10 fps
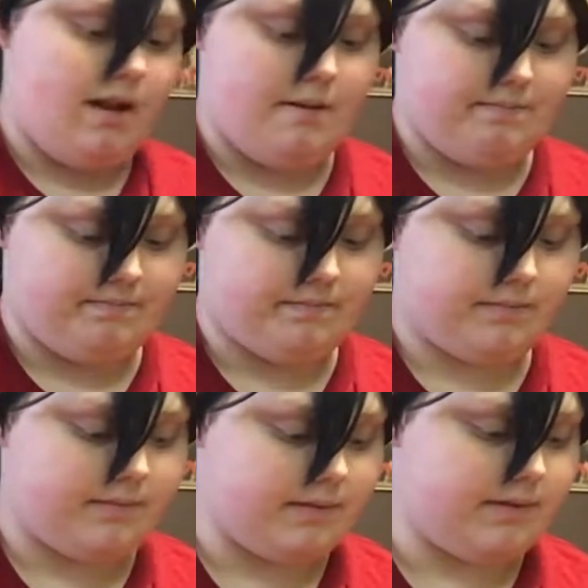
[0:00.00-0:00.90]
Um,
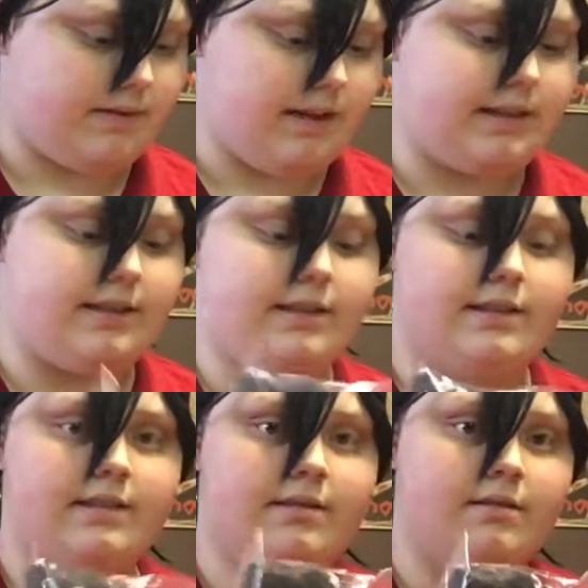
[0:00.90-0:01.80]
next
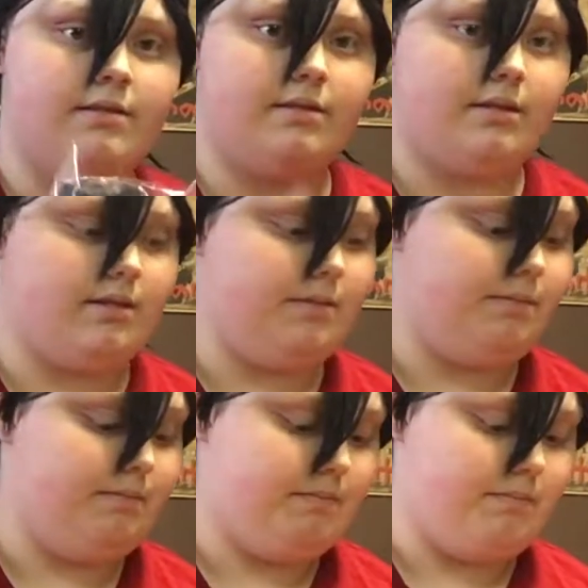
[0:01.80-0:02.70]
is a
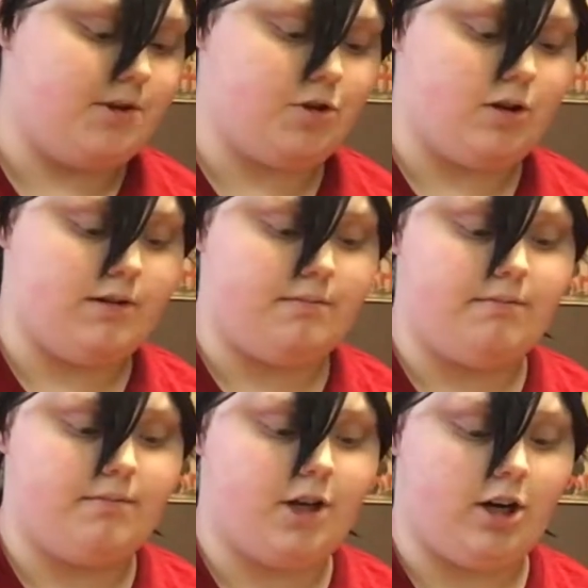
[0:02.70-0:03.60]
short
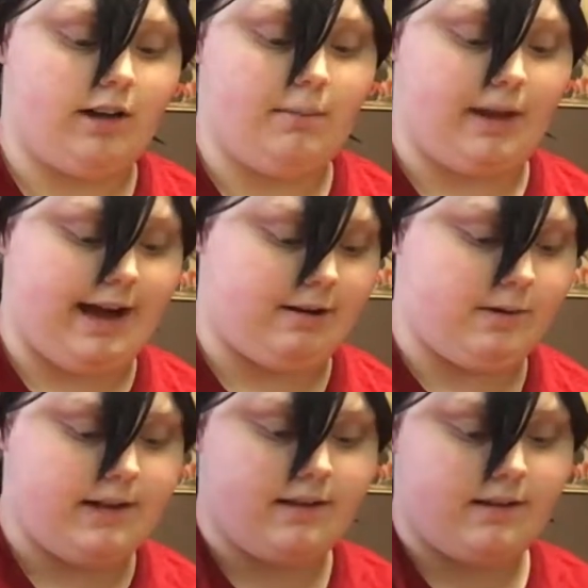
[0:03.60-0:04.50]
curly black
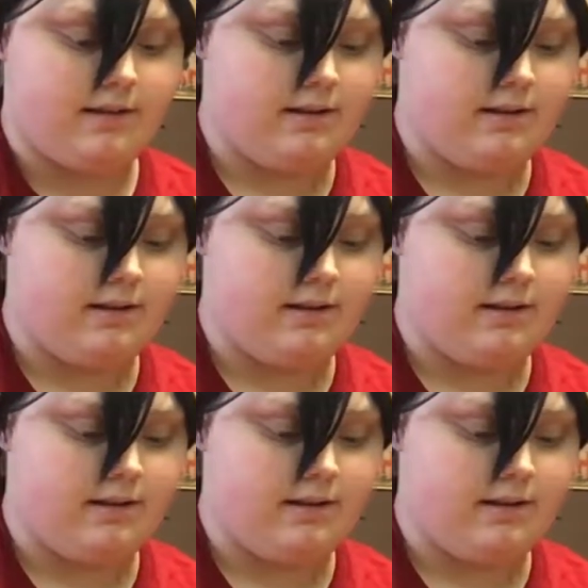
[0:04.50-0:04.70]
wig,